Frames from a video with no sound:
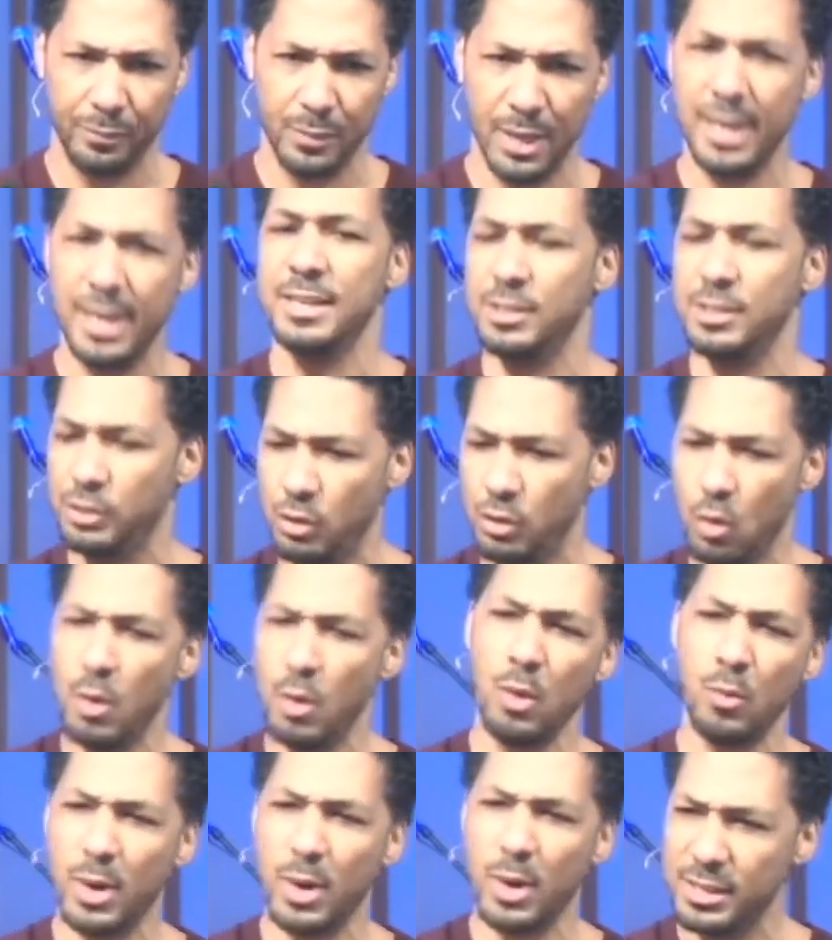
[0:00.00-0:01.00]
He is
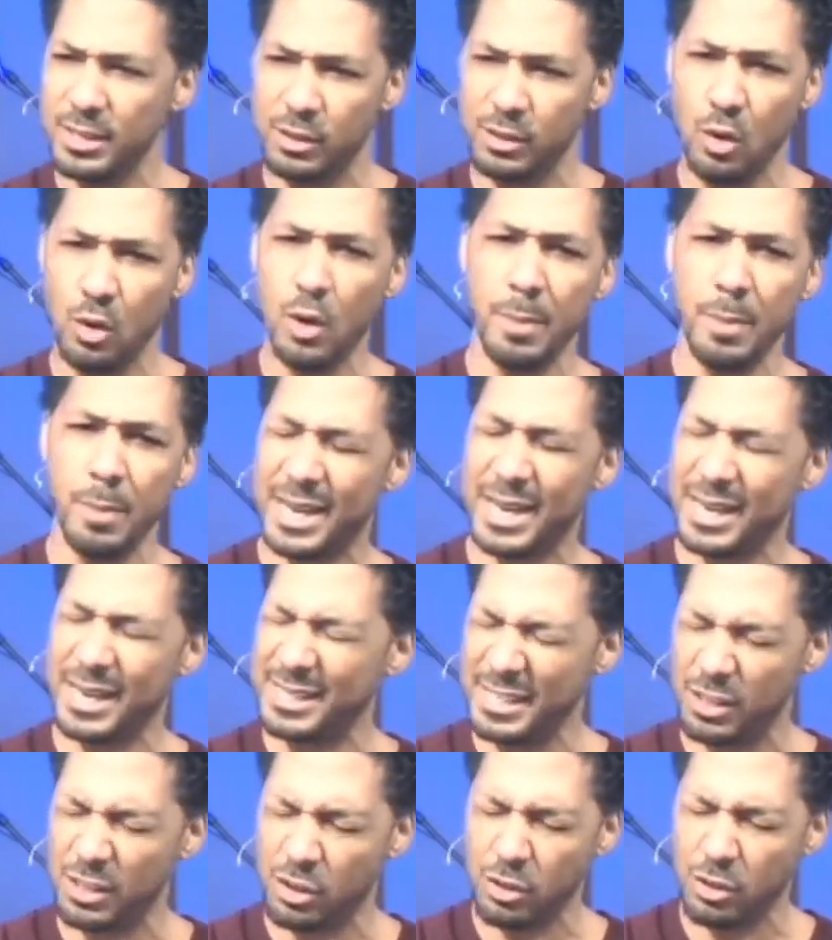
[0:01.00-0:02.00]
doing what he's doing
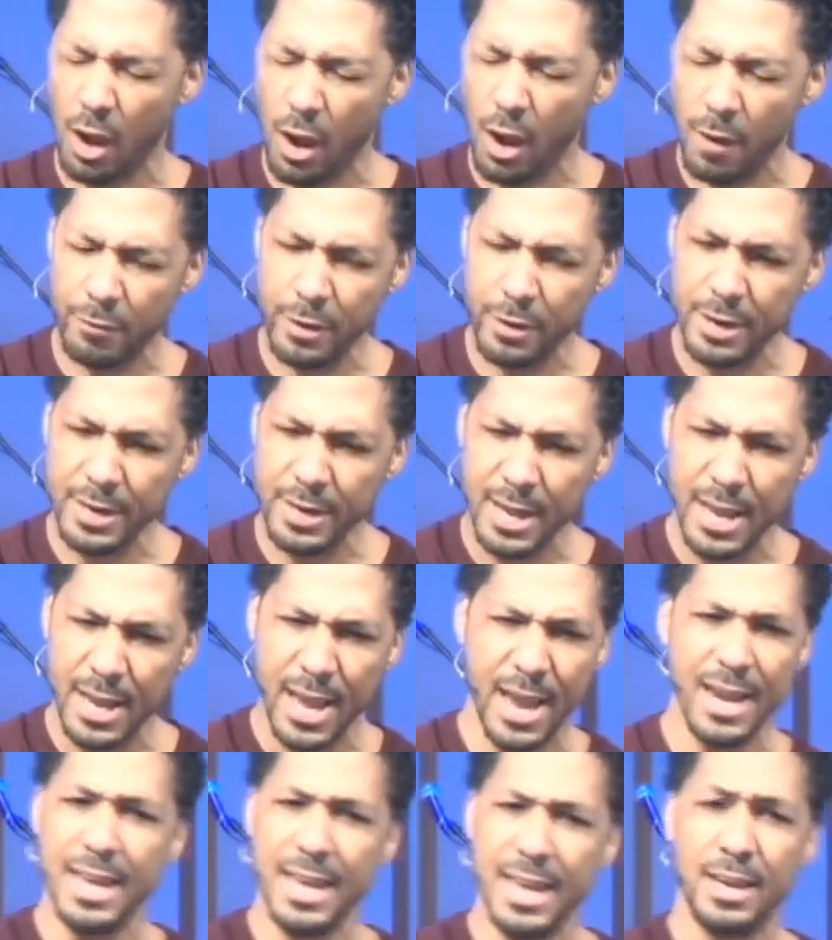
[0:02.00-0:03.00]
because he's sovereign,
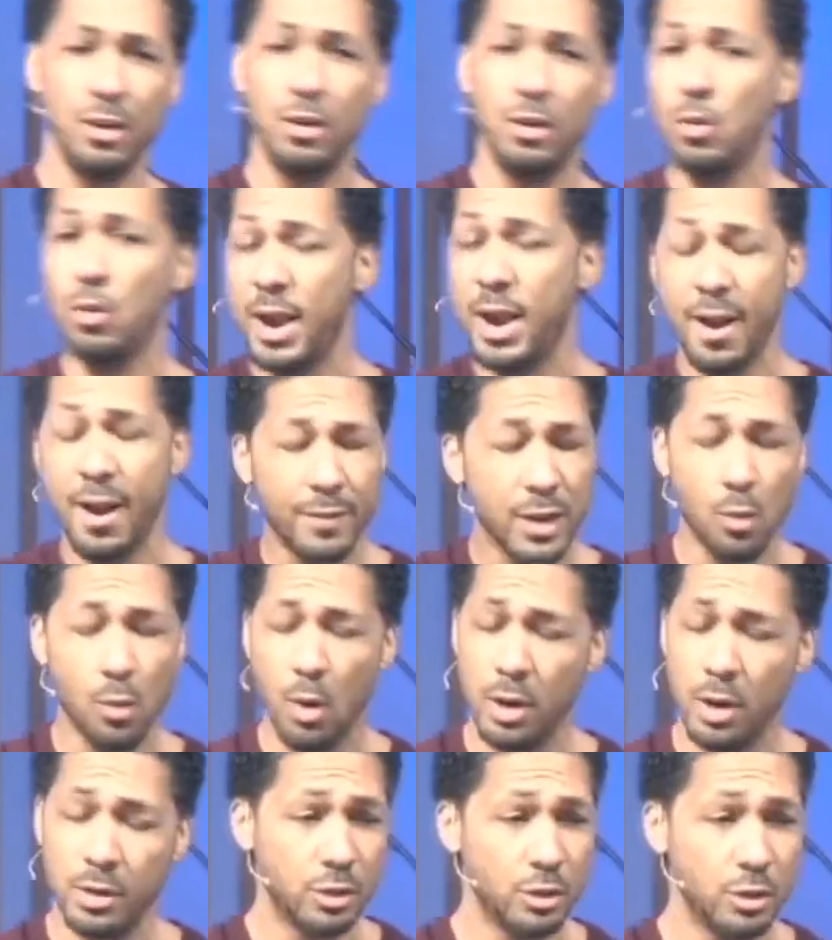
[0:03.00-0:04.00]
and he can do whatever he
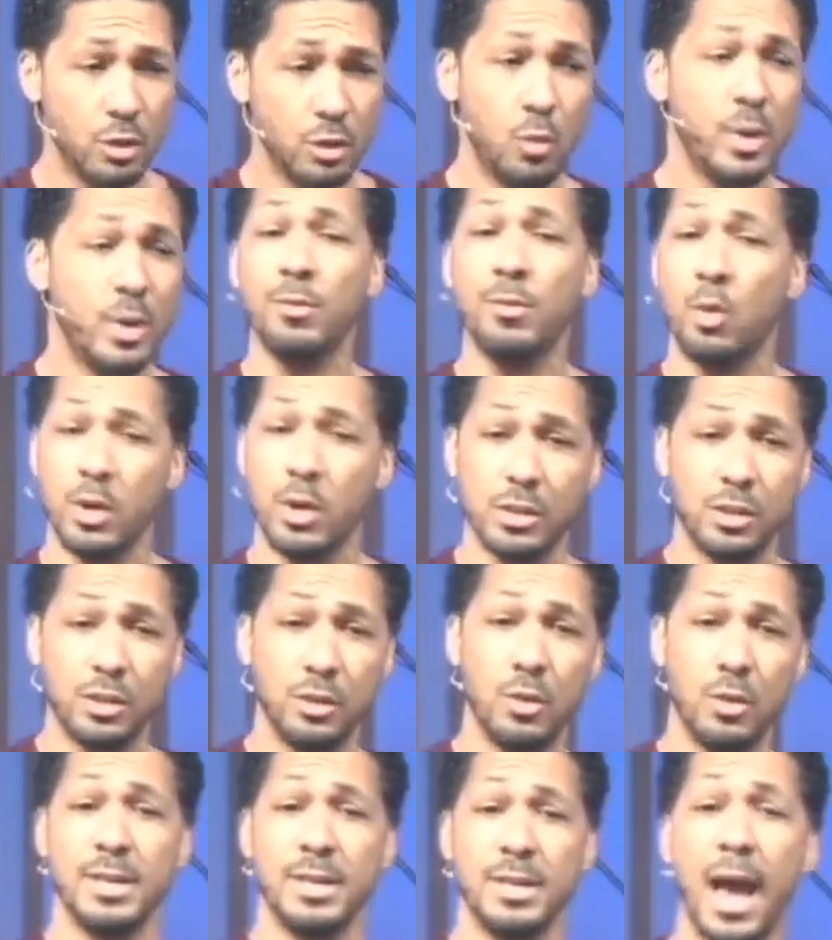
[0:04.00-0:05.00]
wants to do, when he wants to
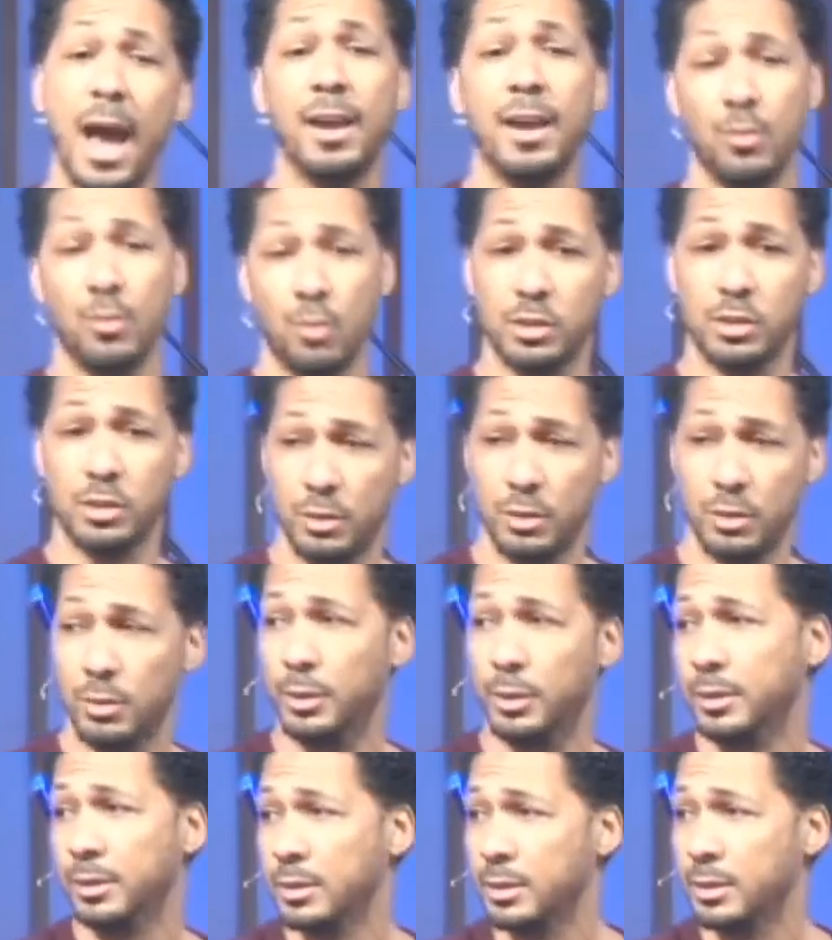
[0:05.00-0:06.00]
do it, and how he wants to
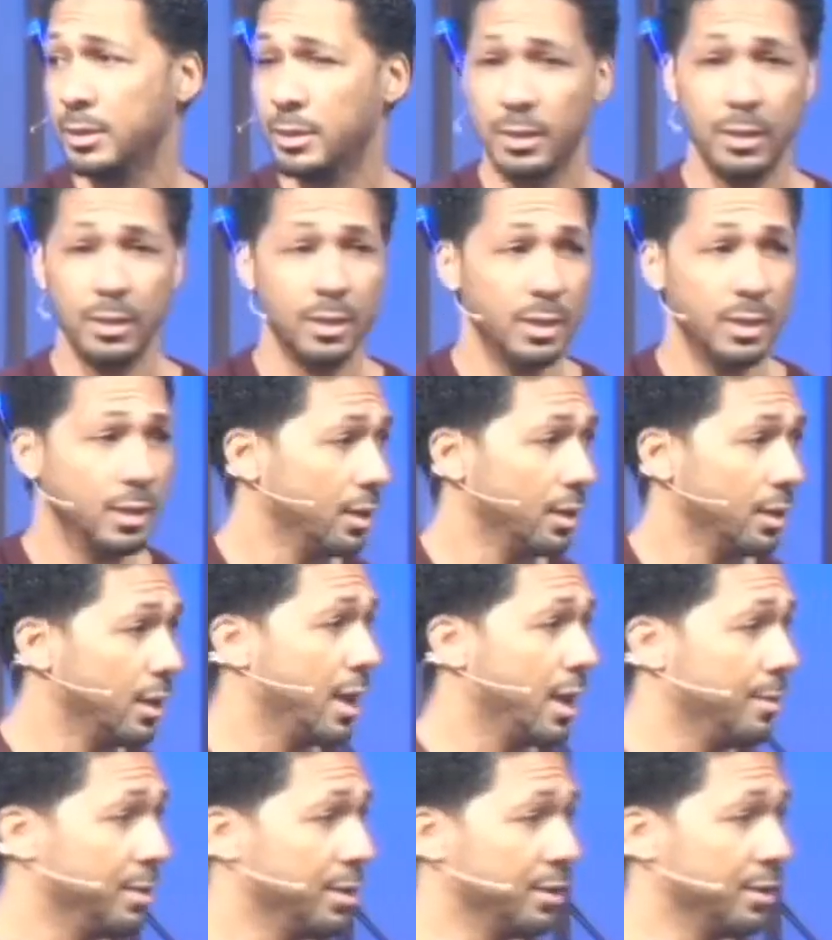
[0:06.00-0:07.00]
do it.
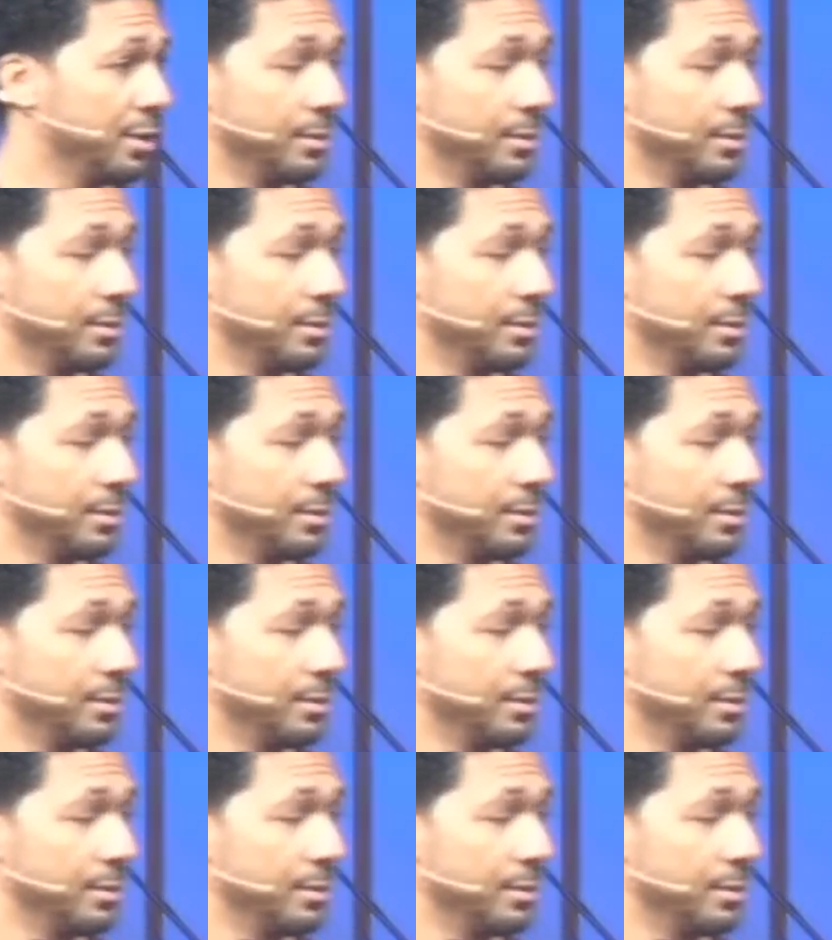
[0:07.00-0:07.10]
Amen?